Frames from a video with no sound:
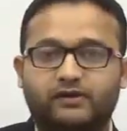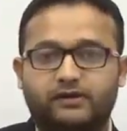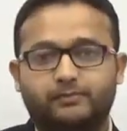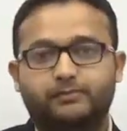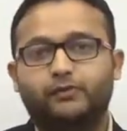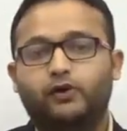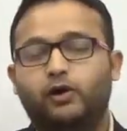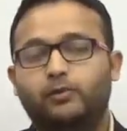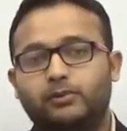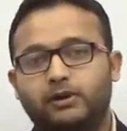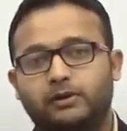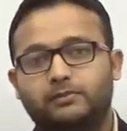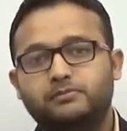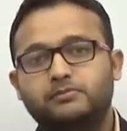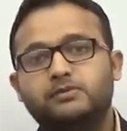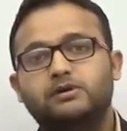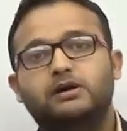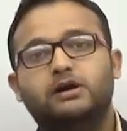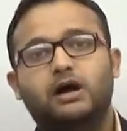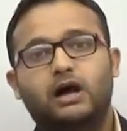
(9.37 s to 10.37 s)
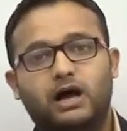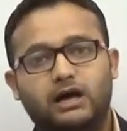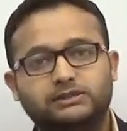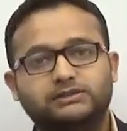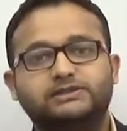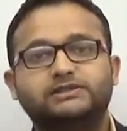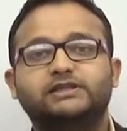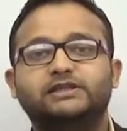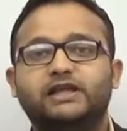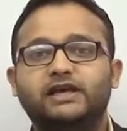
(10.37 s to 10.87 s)
one problem
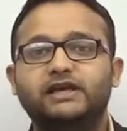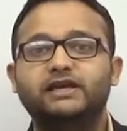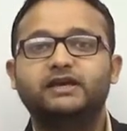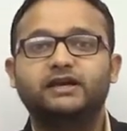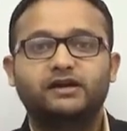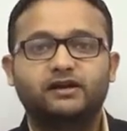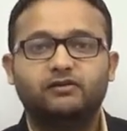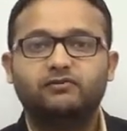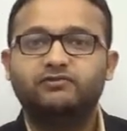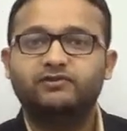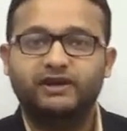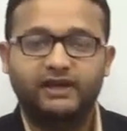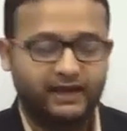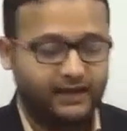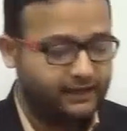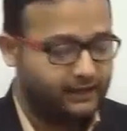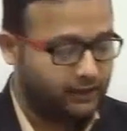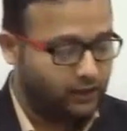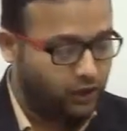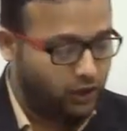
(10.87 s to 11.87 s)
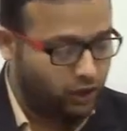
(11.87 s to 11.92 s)
asked in the year of GATE